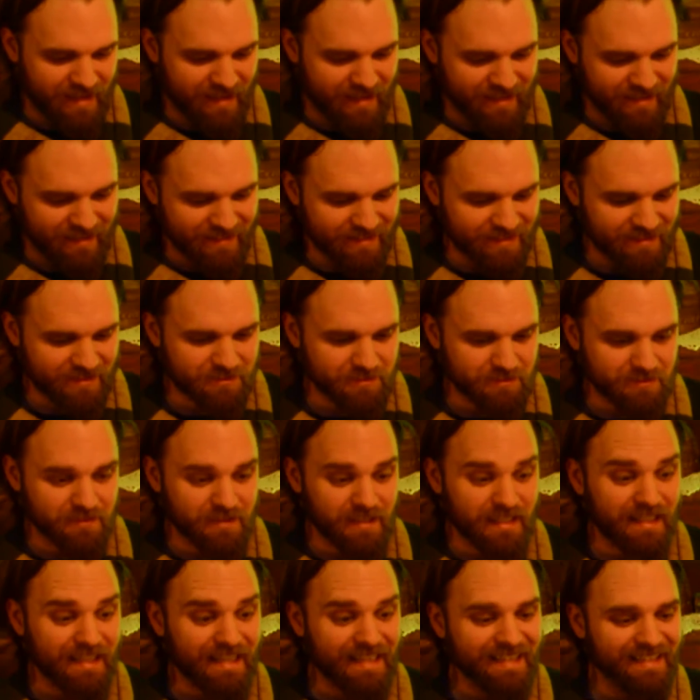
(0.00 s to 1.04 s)
This is
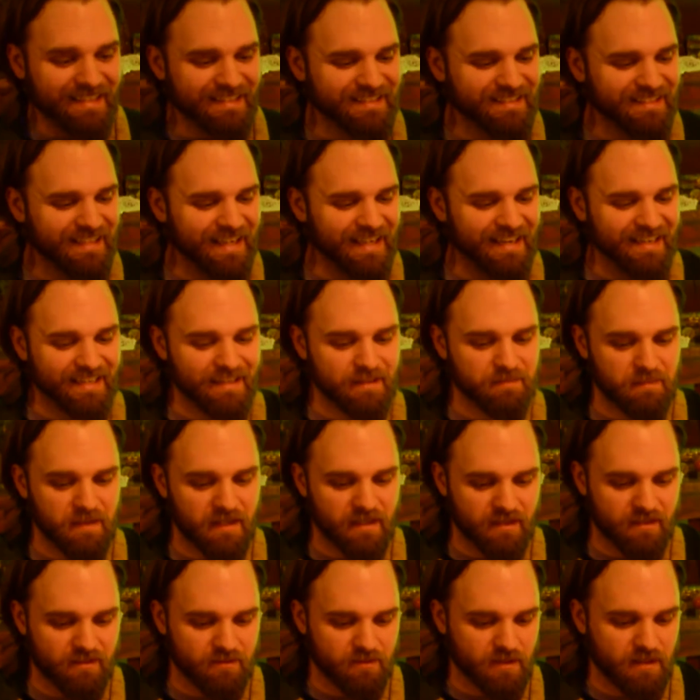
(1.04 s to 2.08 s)
really exciting
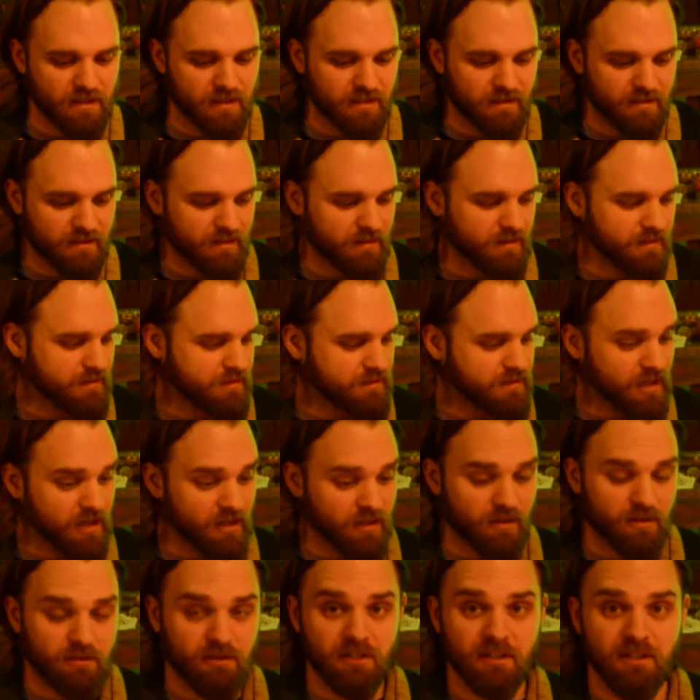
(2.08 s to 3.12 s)
because we're going to start
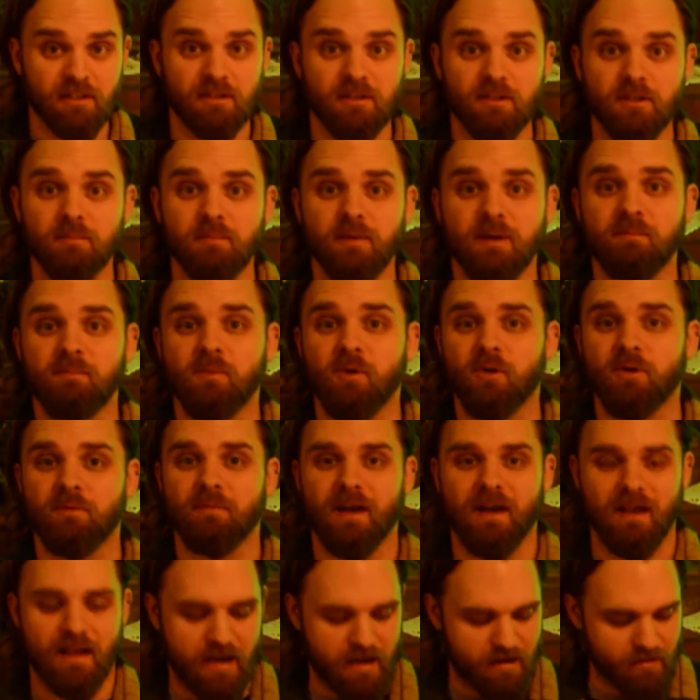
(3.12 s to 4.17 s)
learning a little bit more
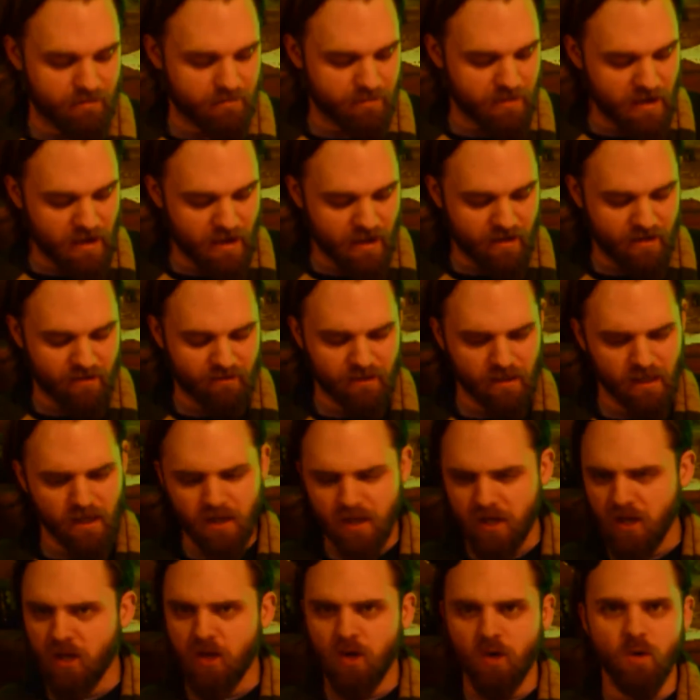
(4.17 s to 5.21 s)
about Harry Potter and
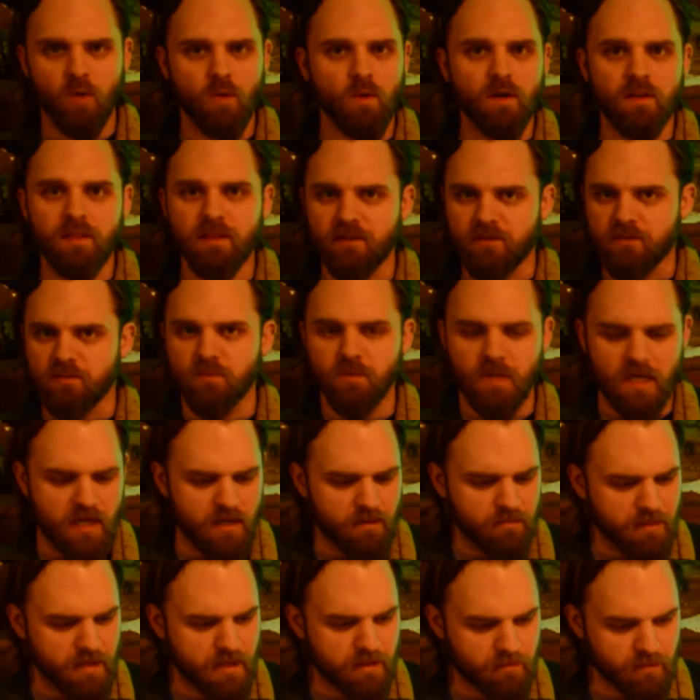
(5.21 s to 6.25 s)
who are these weird
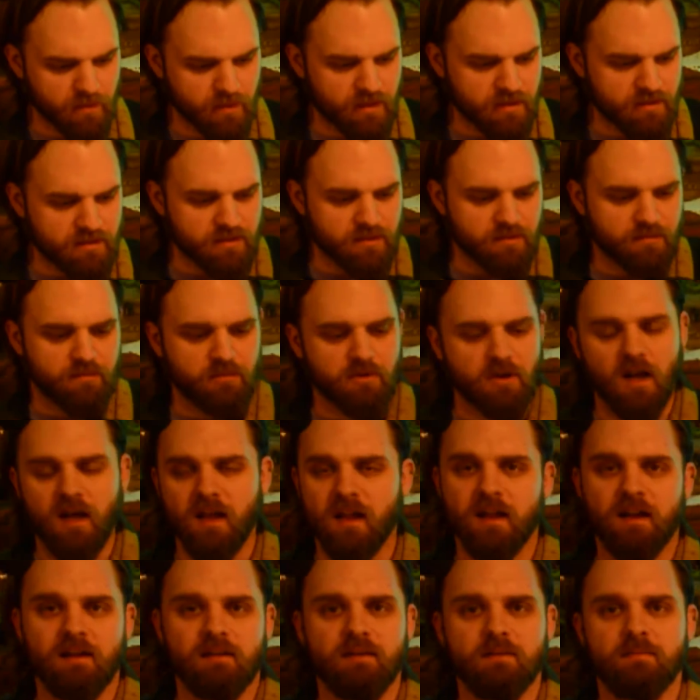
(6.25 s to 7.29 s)
people that just brought
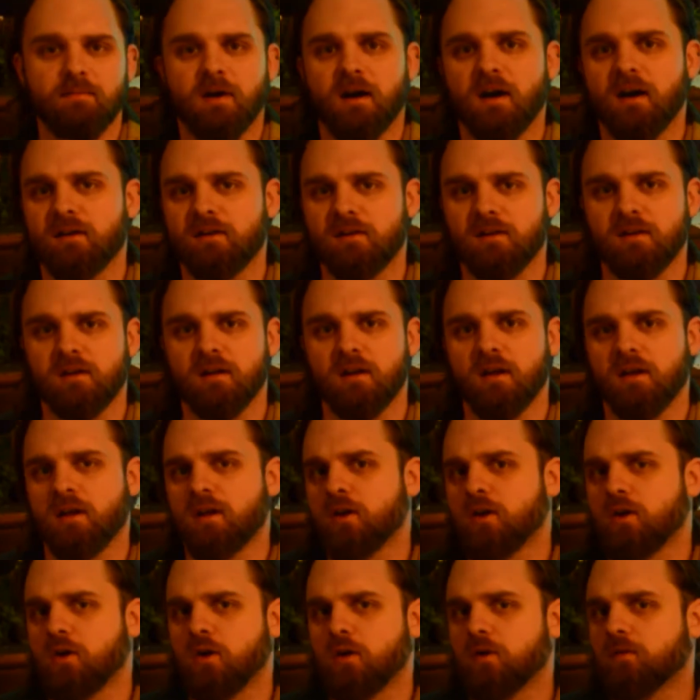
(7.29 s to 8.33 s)
Harry Potter
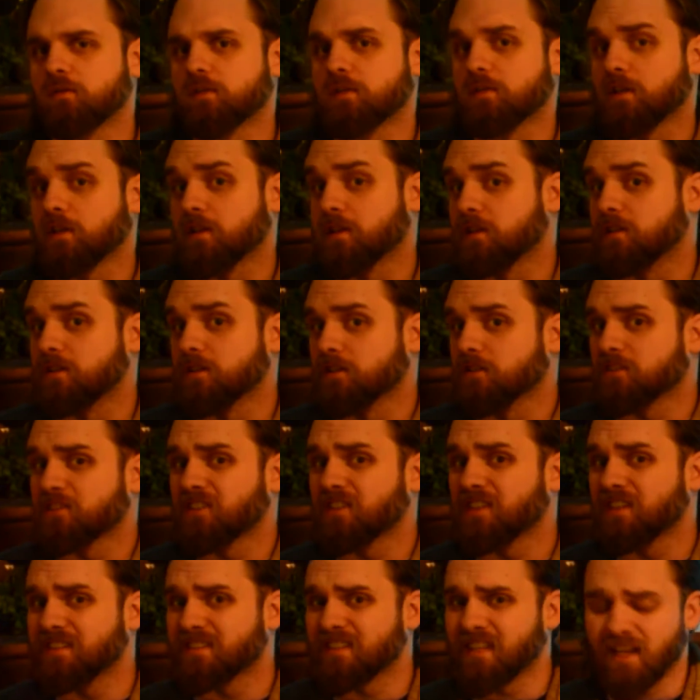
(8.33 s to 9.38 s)
over to the
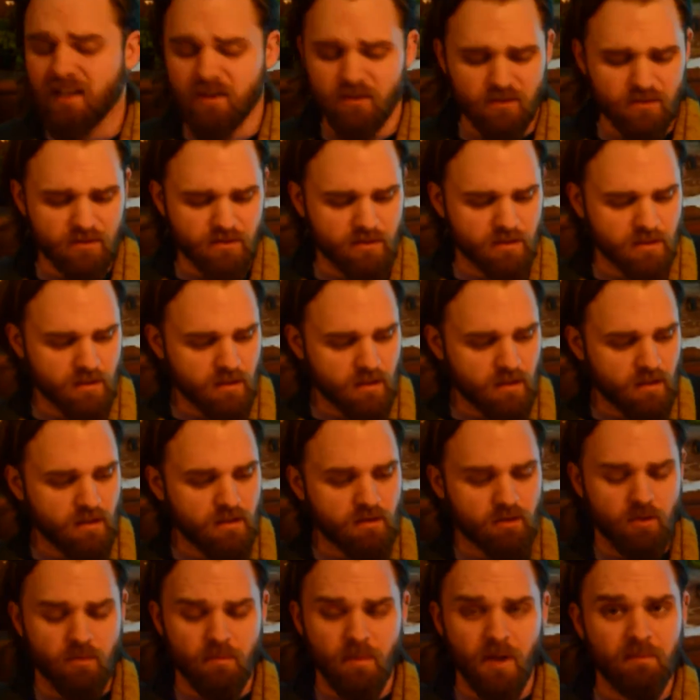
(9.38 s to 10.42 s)
Dursleys' house.
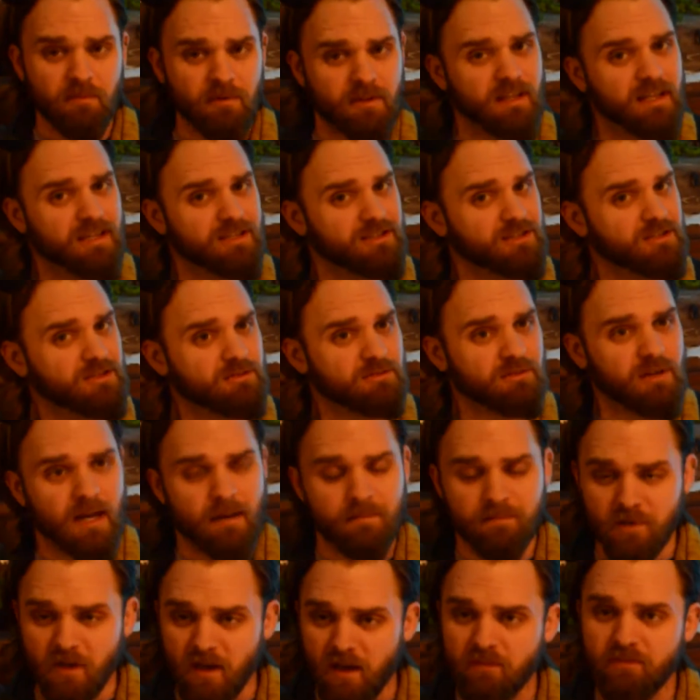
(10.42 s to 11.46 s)
Remember, they just
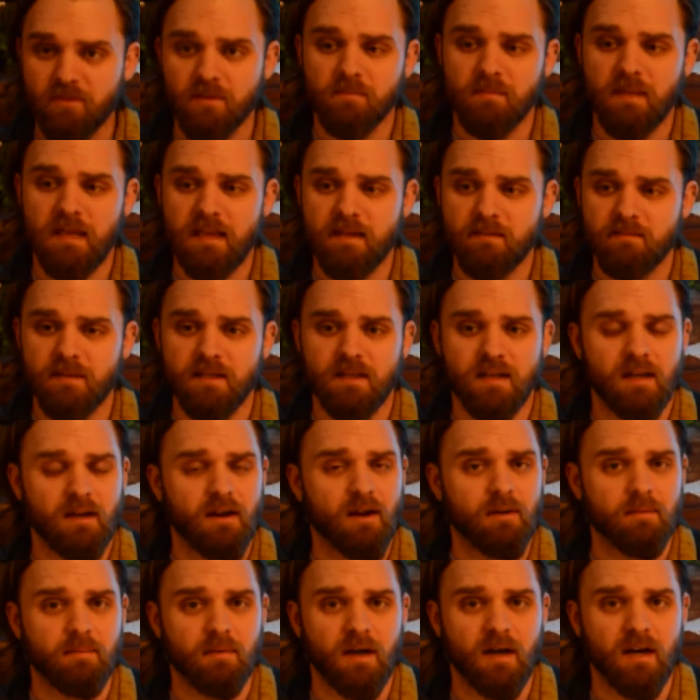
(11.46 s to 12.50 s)
dropped off the baby
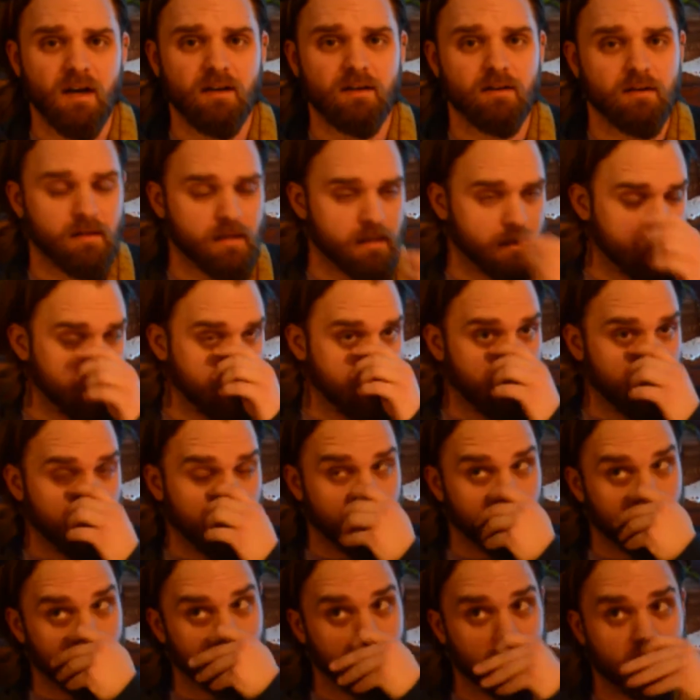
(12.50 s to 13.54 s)
Harry Potter, and
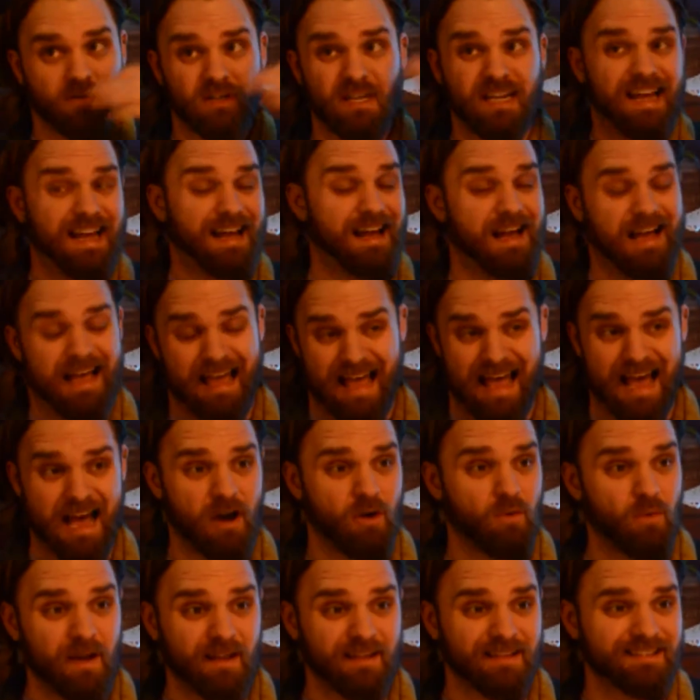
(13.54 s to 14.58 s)
we're wondering,
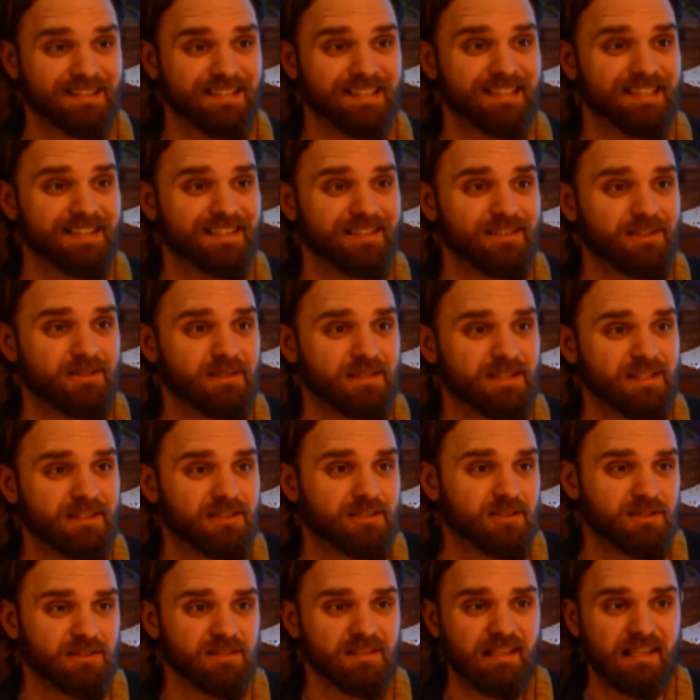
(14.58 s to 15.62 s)
how well is he going to do at the
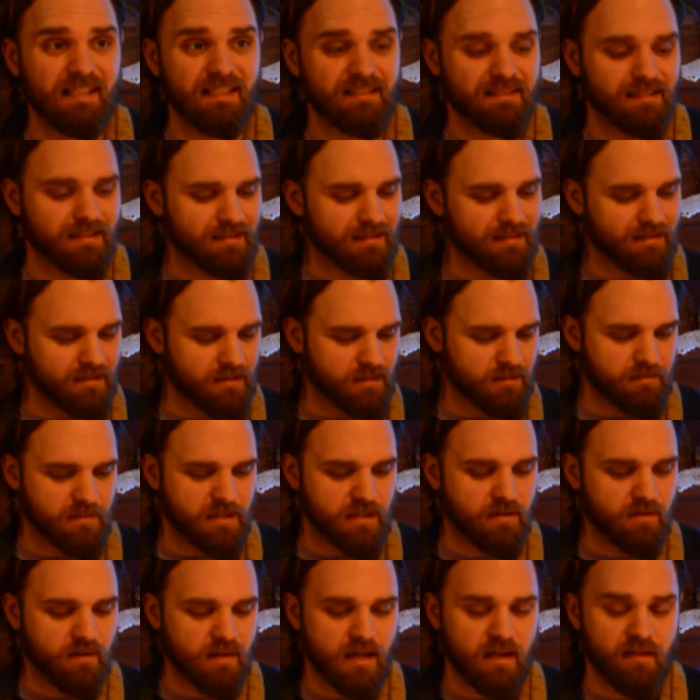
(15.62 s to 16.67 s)
Dursleys? Is this going to
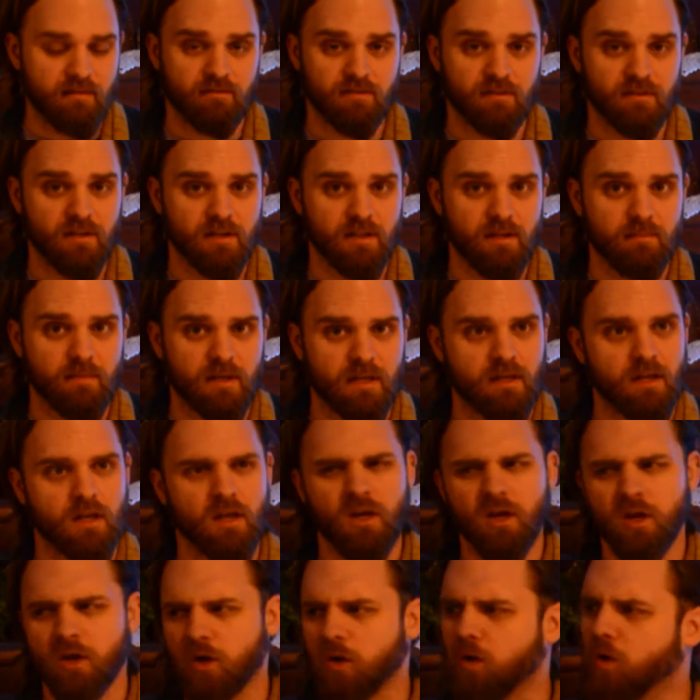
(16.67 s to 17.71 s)
be okay for him? And
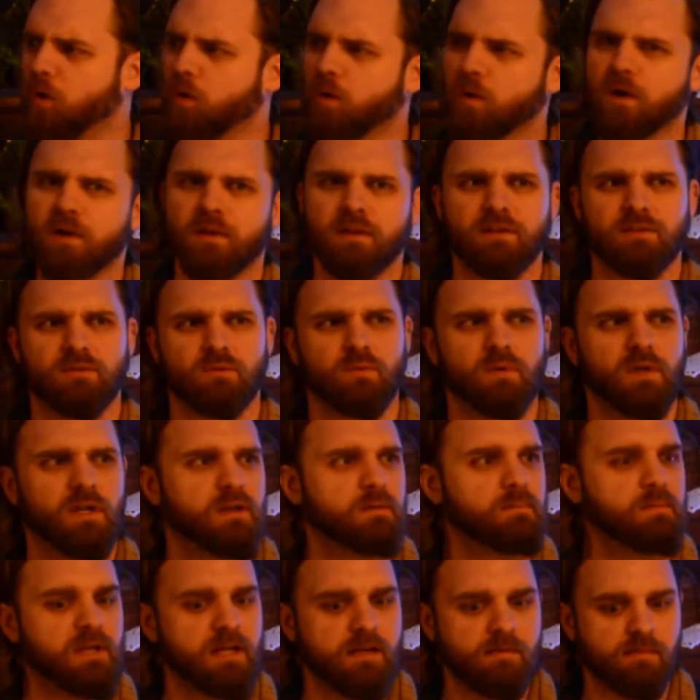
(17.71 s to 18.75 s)
who are these
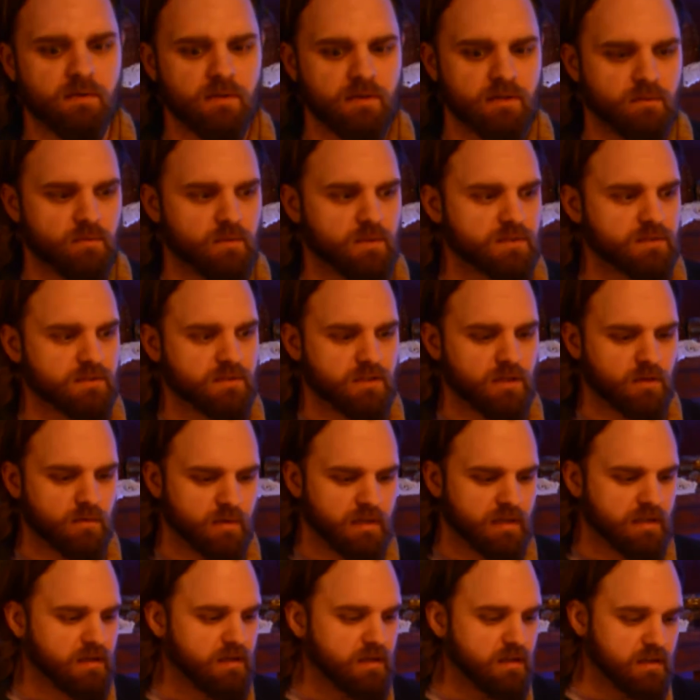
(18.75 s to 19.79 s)
weird people and what's
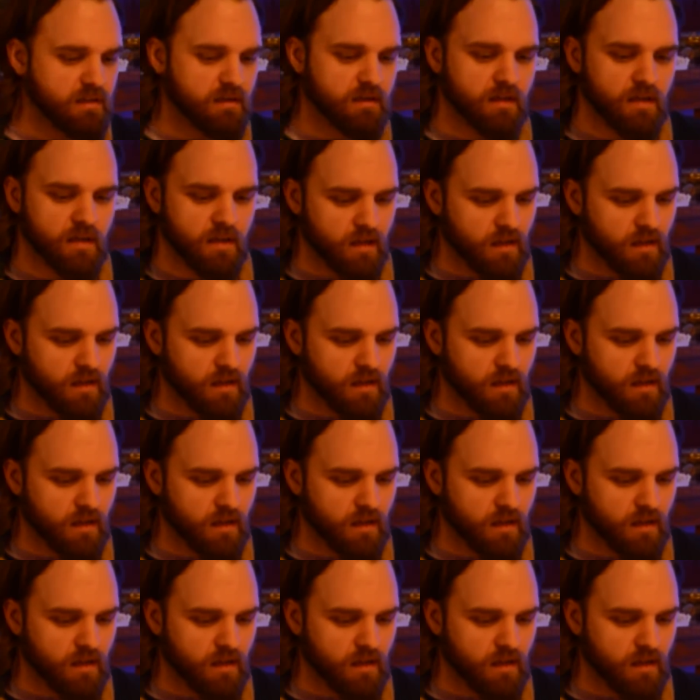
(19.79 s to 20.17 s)
going on?